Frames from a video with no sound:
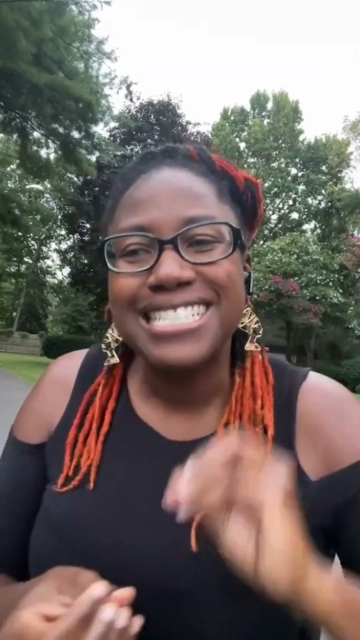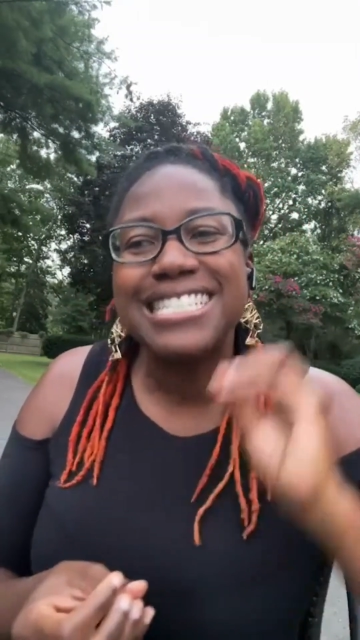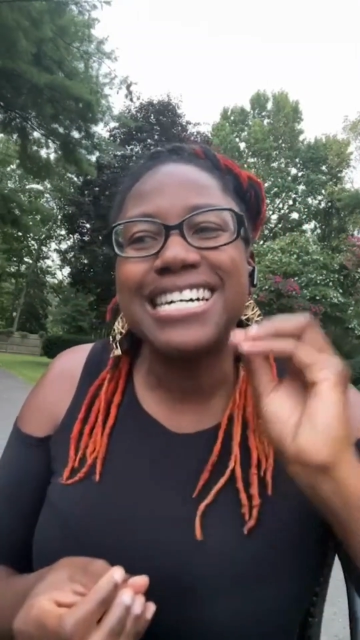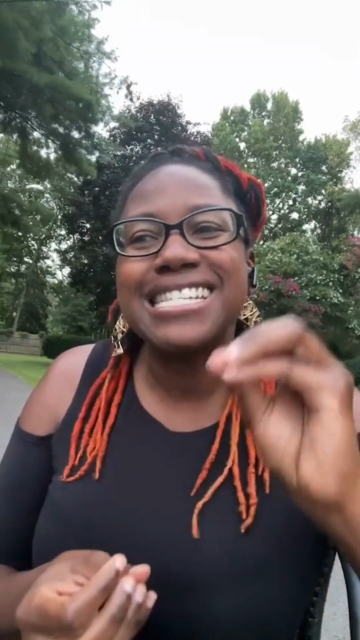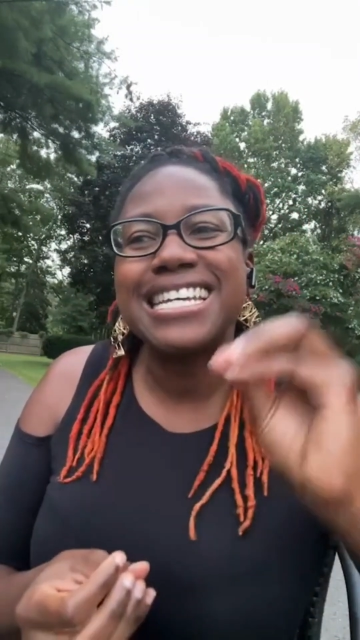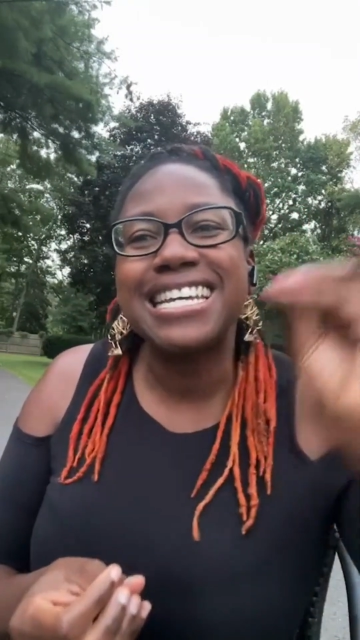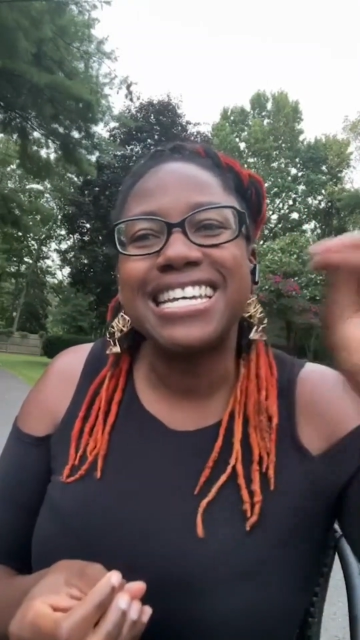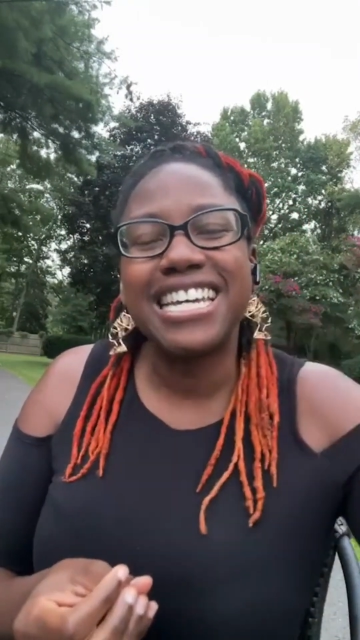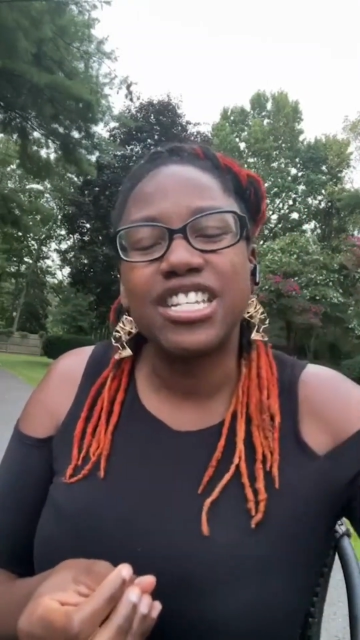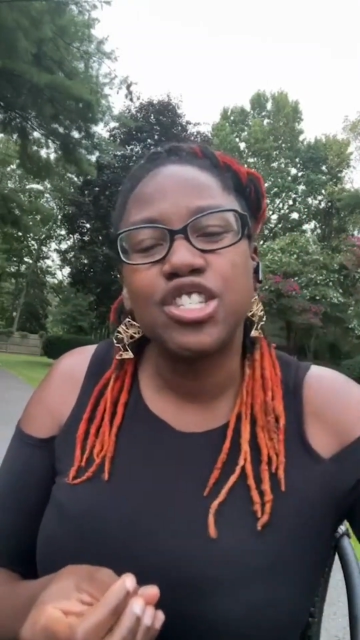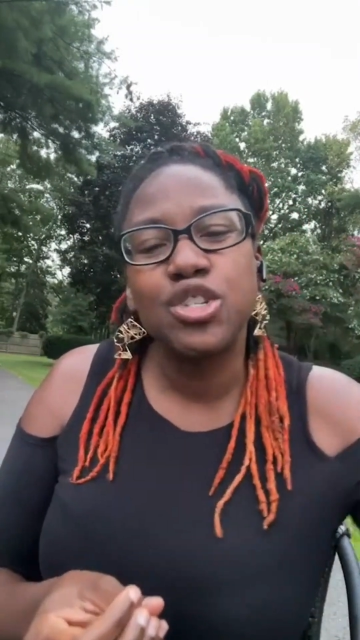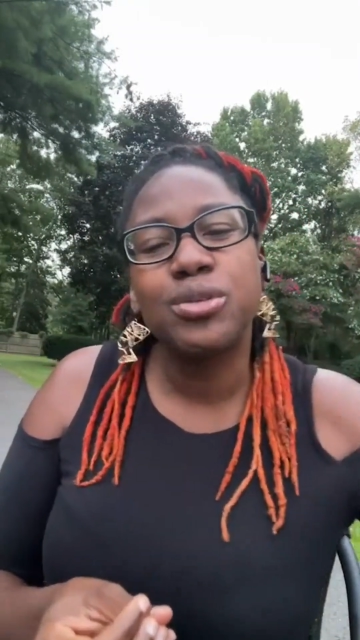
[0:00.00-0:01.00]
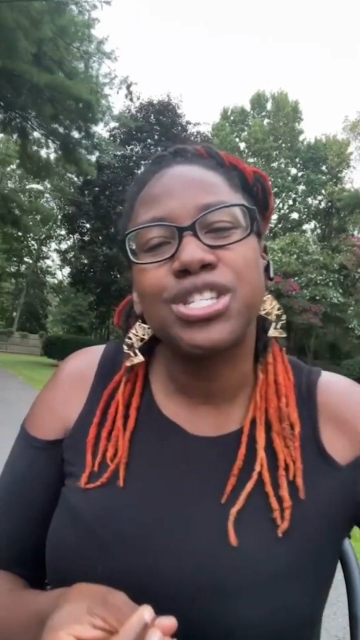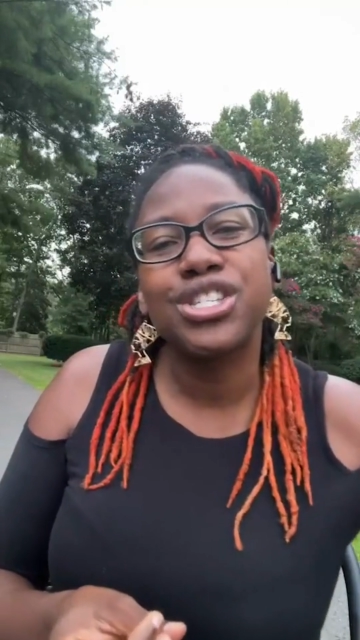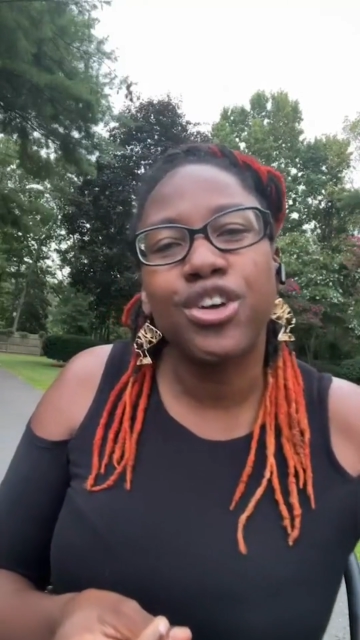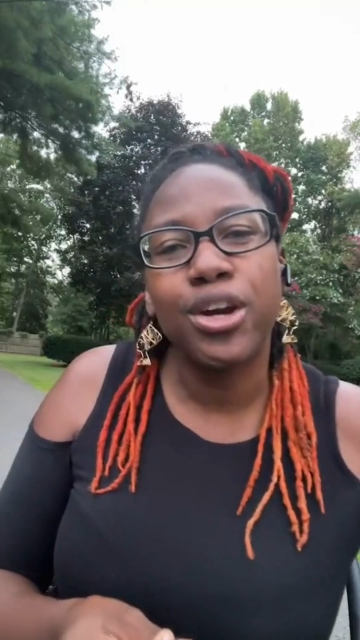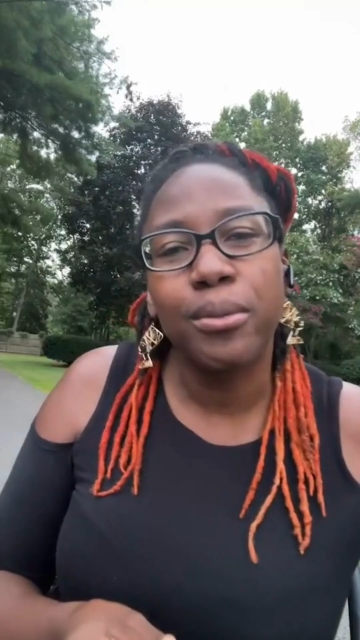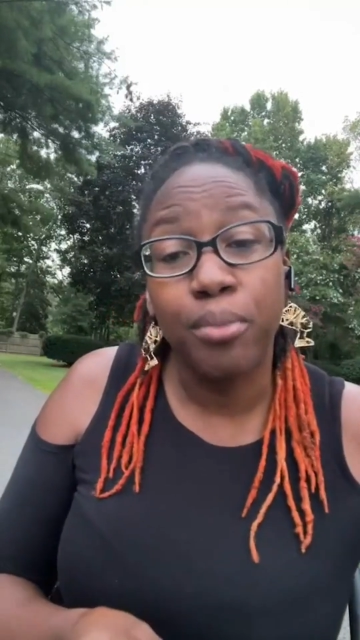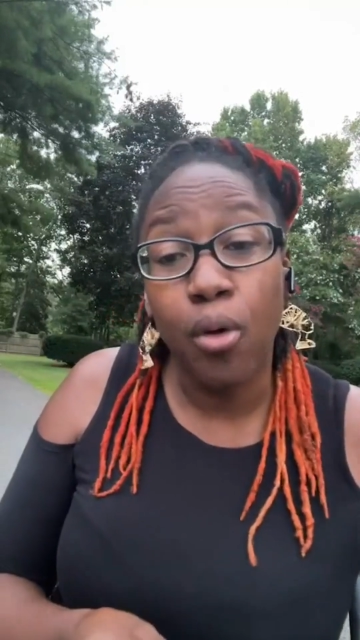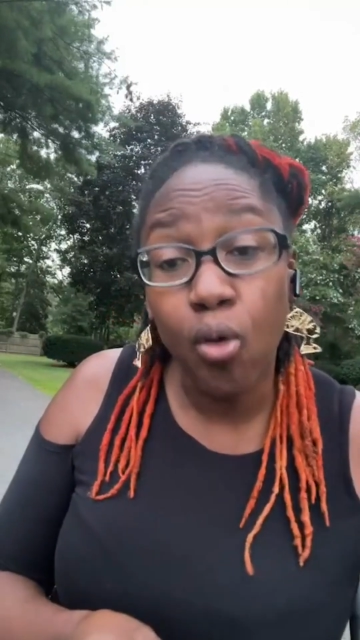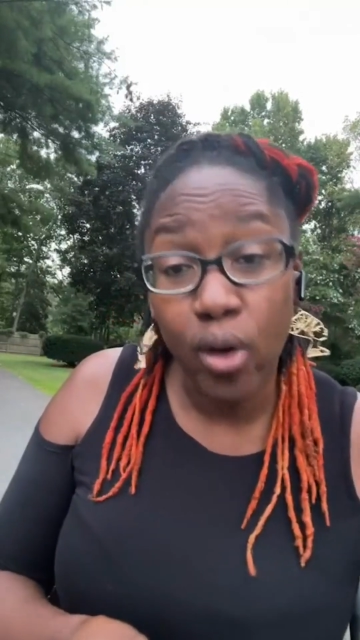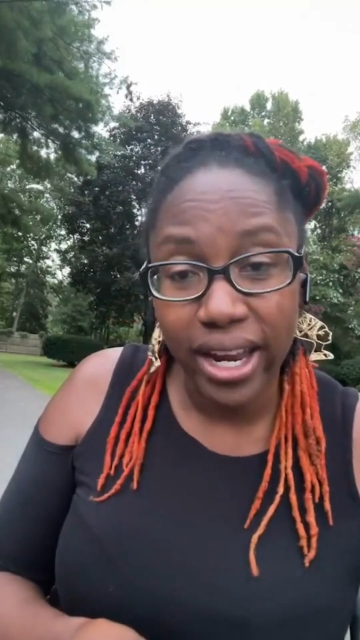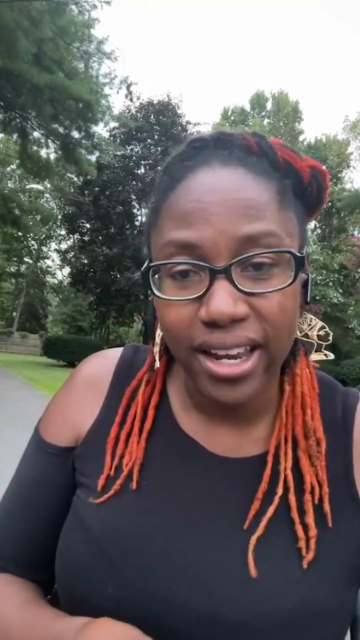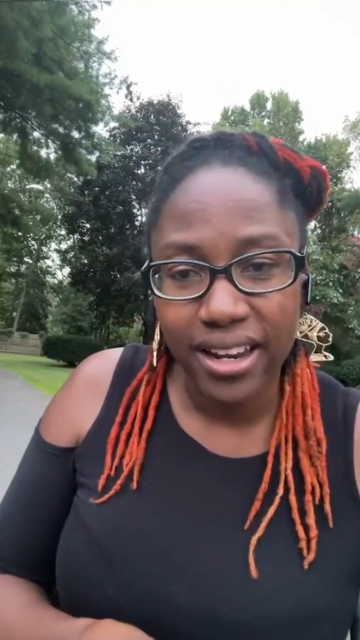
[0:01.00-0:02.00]
It doesn't get to a certain
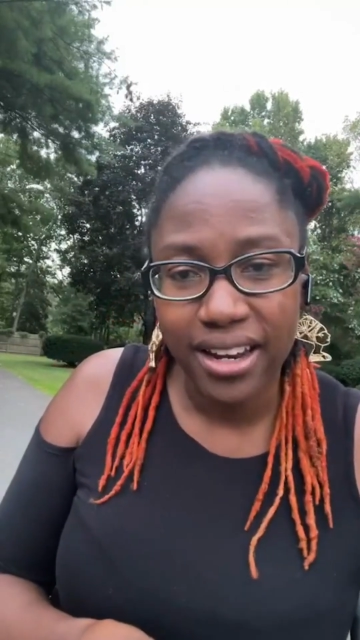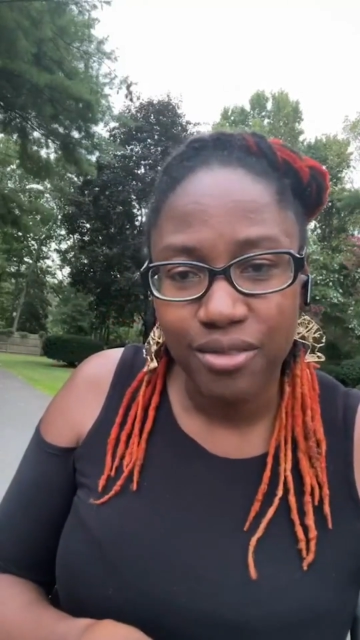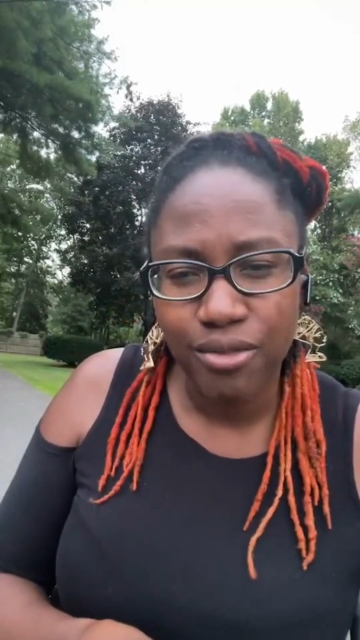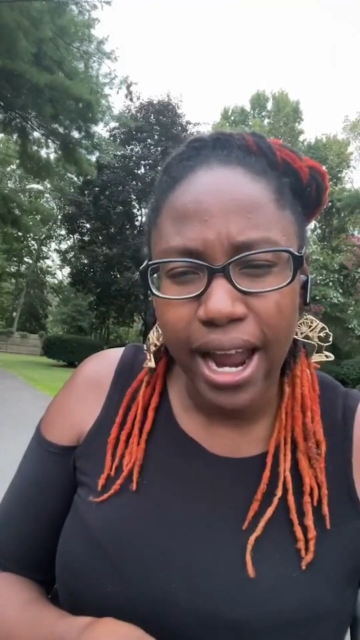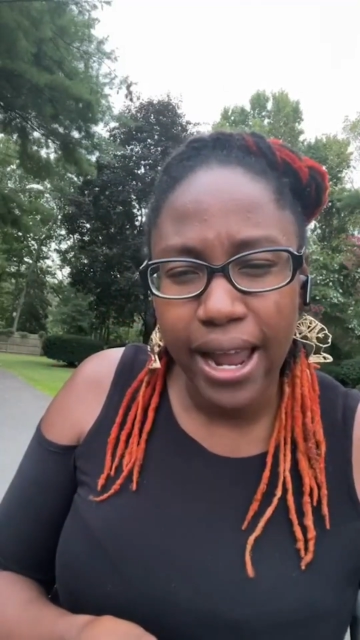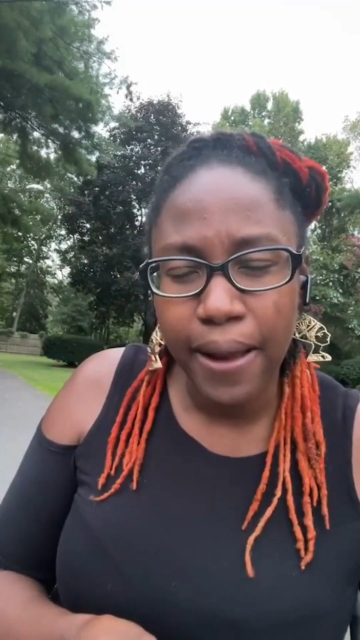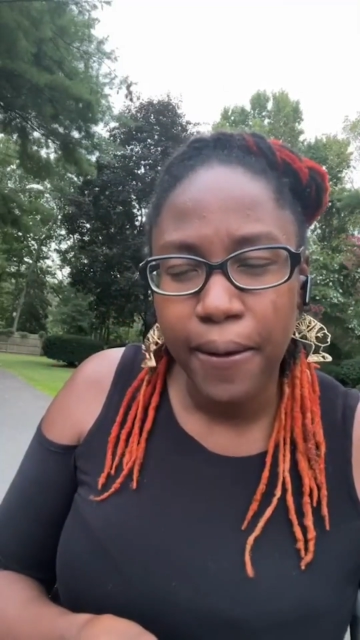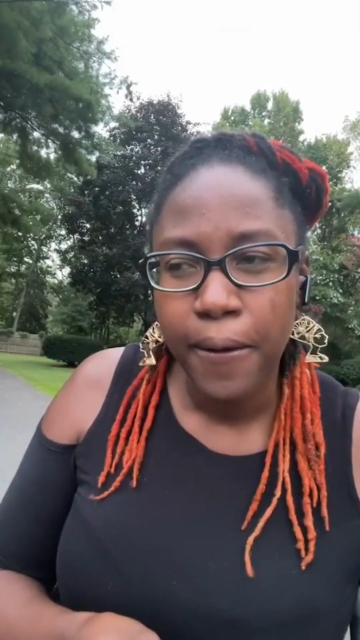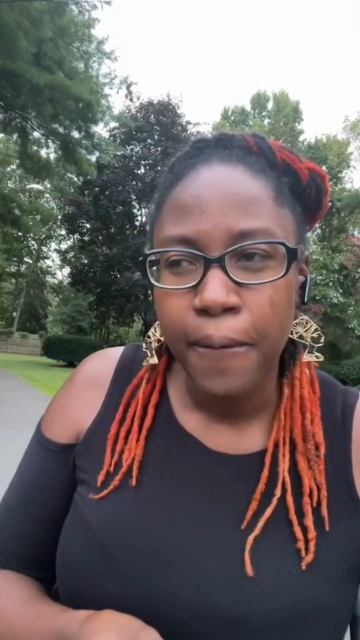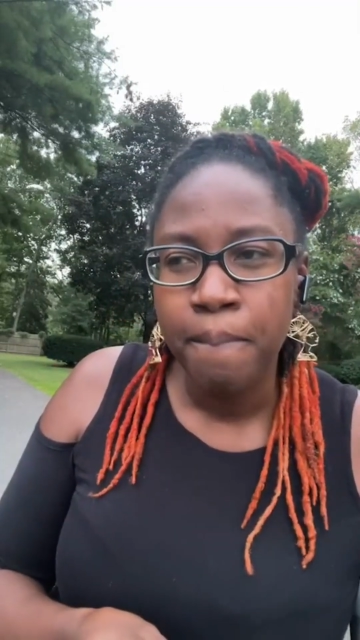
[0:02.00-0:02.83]
point, right?